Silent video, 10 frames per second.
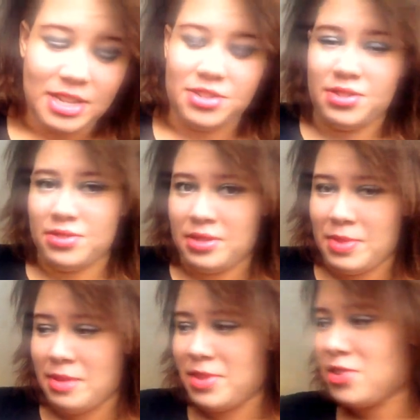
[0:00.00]
I just used a
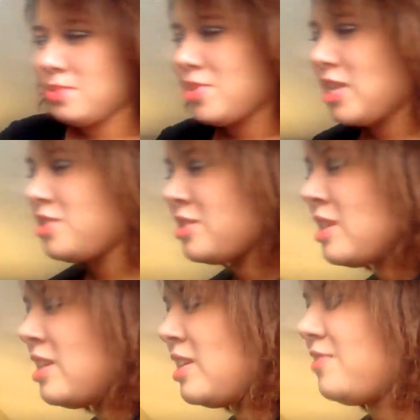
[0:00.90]
bareMineral brush.
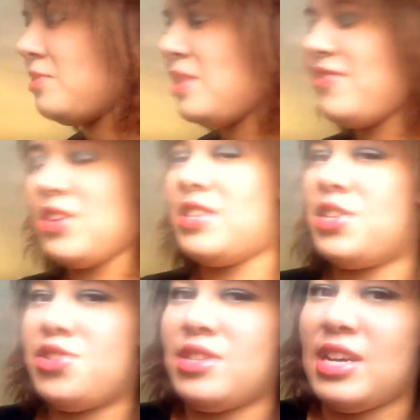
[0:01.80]
For my
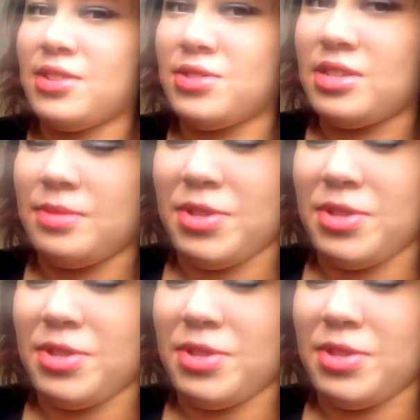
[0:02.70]
foundation, I used a